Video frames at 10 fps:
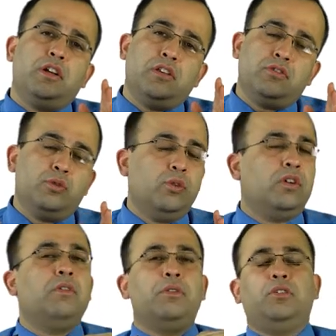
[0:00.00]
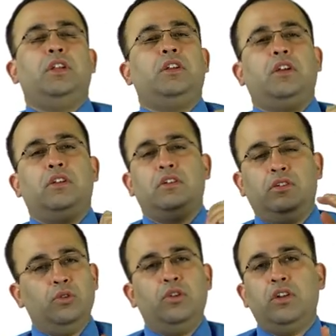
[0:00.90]
it is golden brown in color.
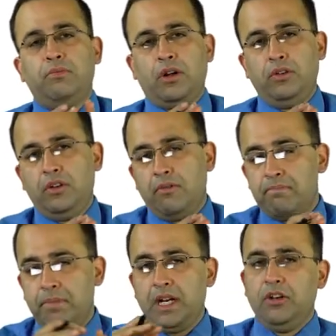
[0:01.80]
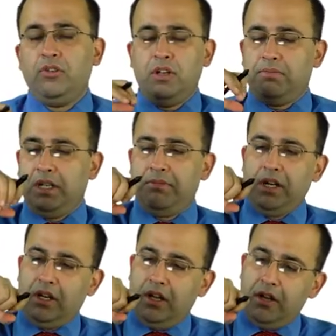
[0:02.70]
Golden brown perinuclear
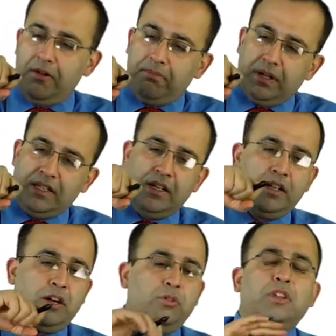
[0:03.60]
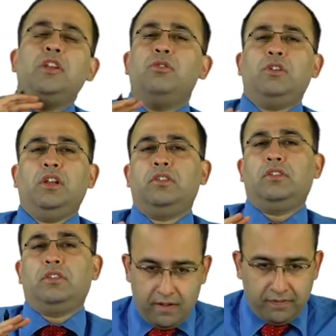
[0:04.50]
pigment present around the
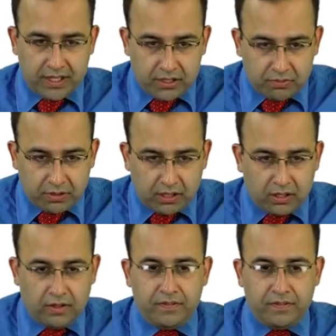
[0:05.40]
nucleus. Next point,